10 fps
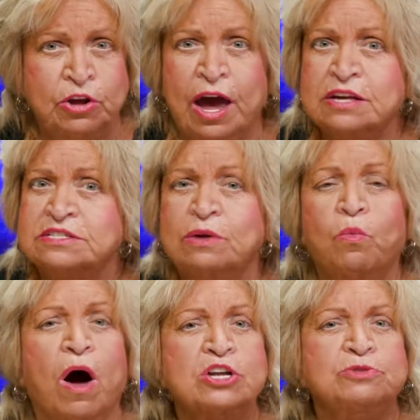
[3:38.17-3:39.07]
You can't sit
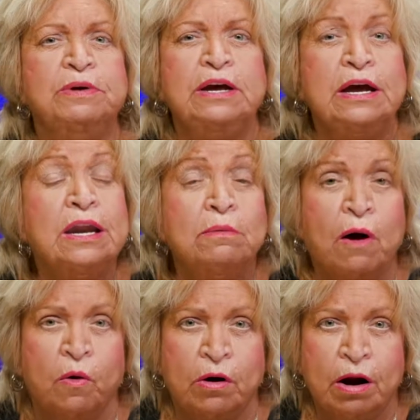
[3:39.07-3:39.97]
and watch me
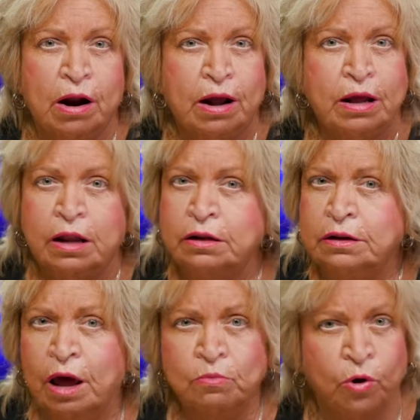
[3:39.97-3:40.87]
anymore.
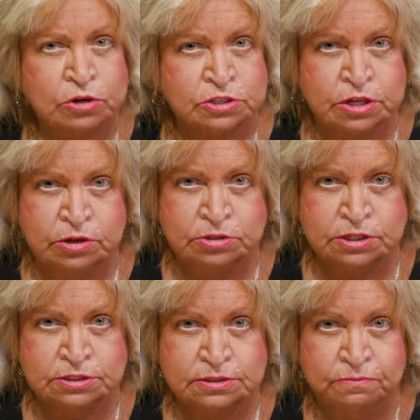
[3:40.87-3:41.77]
No more
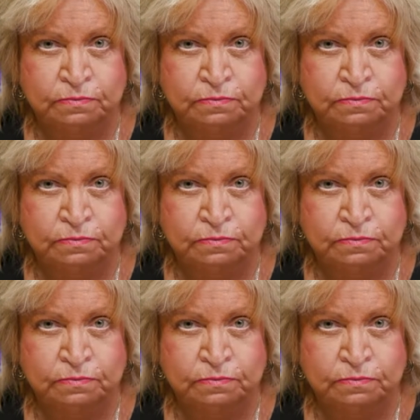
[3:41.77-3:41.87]
excuses.